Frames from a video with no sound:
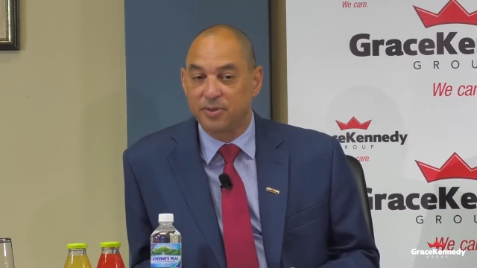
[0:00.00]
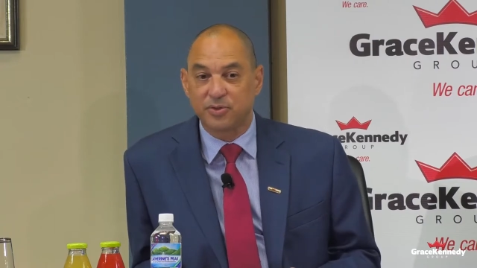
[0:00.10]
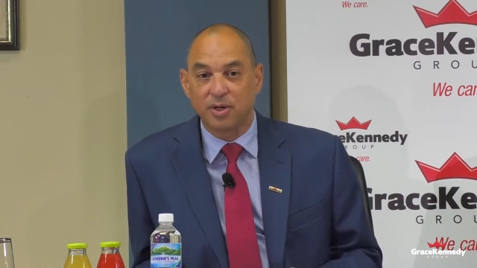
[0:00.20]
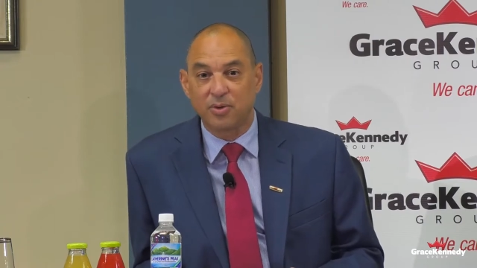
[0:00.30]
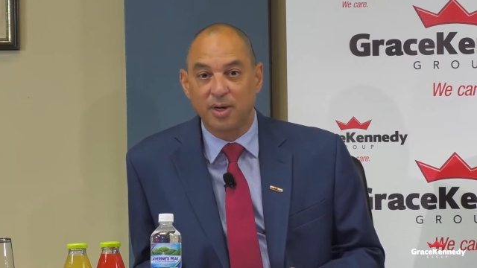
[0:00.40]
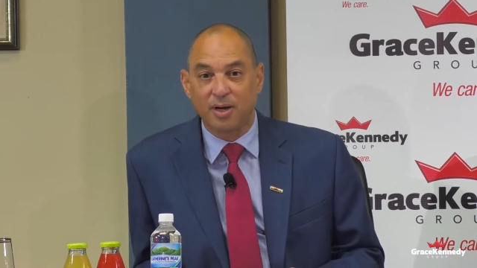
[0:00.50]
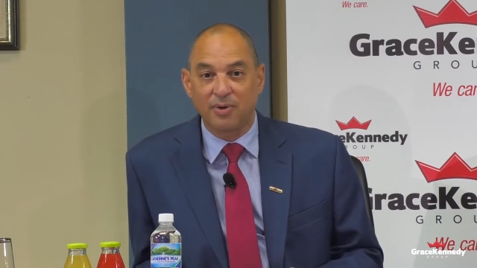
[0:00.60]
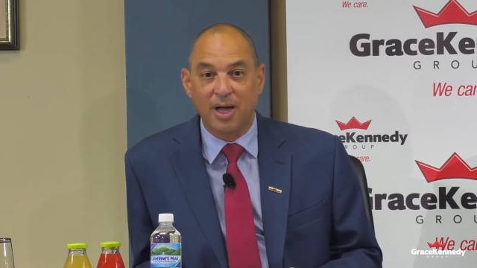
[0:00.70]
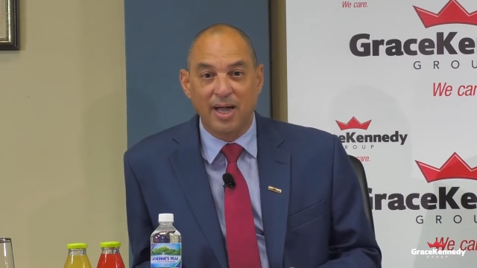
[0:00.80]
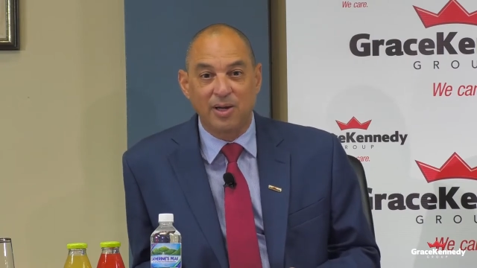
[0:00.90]
So you're going to have
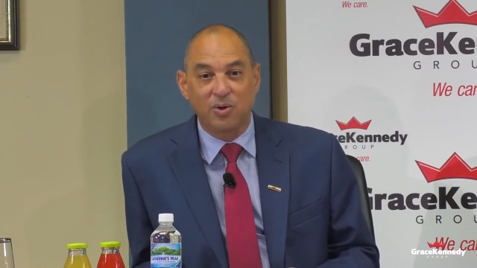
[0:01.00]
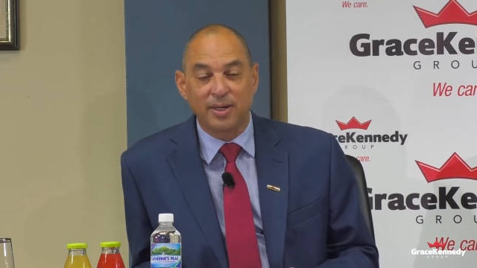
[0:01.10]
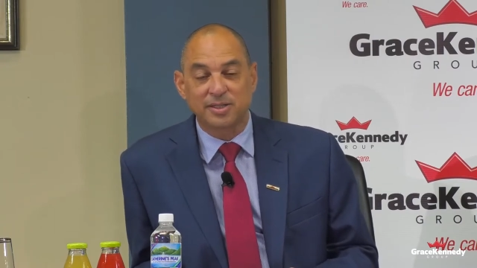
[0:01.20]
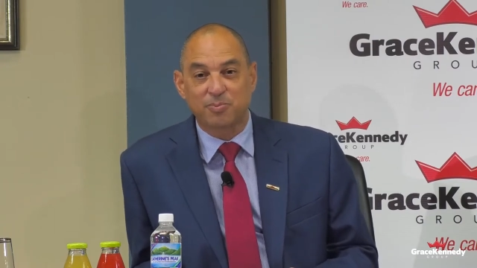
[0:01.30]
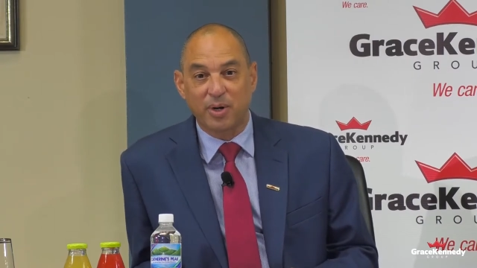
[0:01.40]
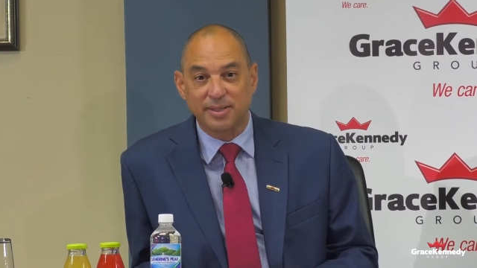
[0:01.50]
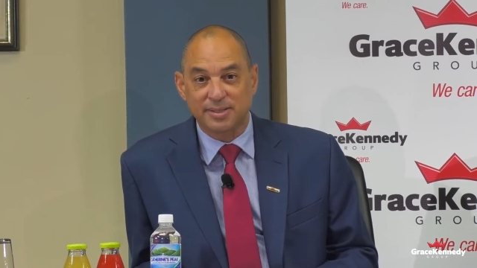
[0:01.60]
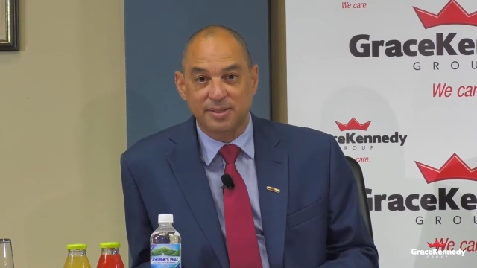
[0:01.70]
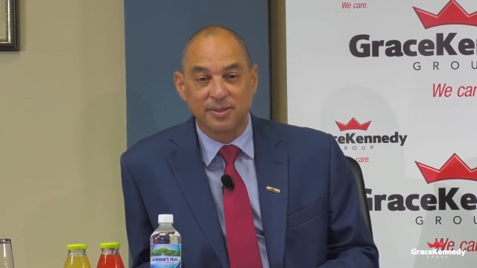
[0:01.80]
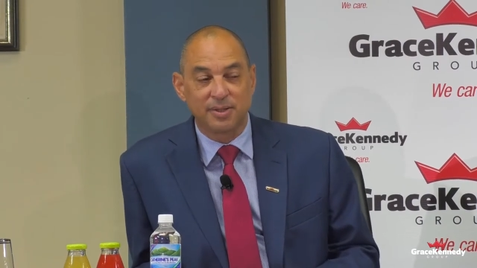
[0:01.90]
a Hi-Lo express.